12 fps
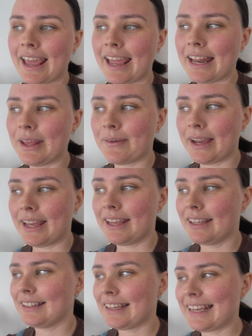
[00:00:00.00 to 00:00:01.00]

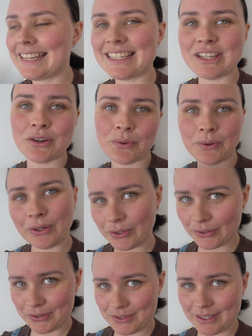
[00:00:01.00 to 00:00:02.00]
Anyway, he did not want to
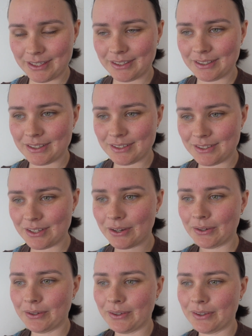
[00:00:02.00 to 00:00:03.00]
close it,
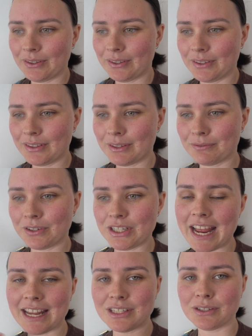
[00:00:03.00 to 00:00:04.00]
so the fridge
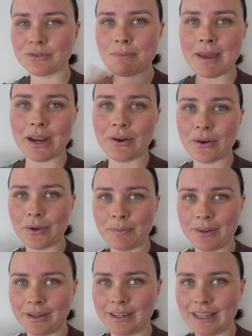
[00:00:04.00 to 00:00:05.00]
had to remain
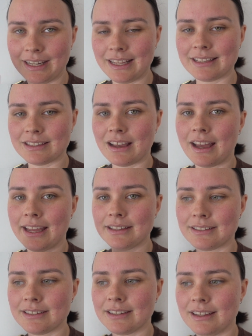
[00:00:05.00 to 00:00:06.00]
open in his
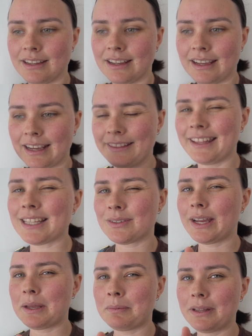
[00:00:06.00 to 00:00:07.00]
eyes. And that's
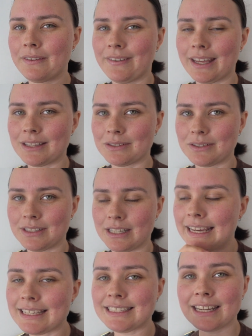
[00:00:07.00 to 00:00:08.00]
why I believe he has
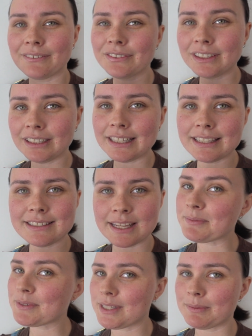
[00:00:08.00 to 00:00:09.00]
OCD. It definitely
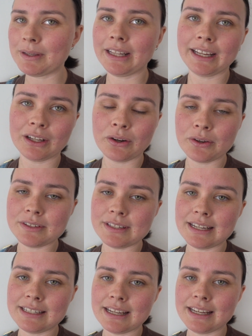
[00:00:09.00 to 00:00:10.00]
seems to be like an
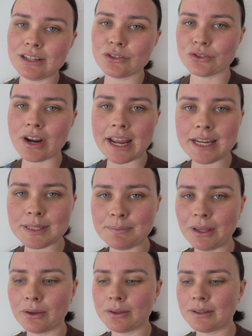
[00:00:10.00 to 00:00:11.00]
OCD trait
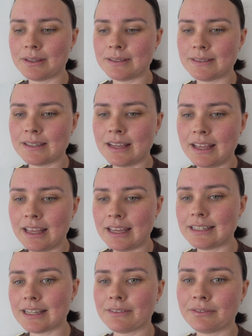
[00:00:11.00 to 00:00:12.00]
because
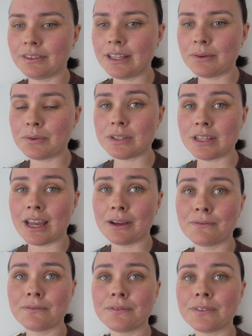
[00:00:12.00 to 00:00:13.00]
he definitely was like
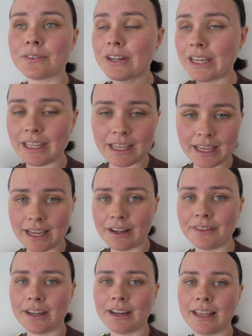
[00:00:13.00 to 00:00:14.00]
freaking
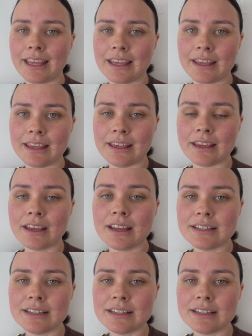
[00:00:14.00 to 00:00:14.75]
out that he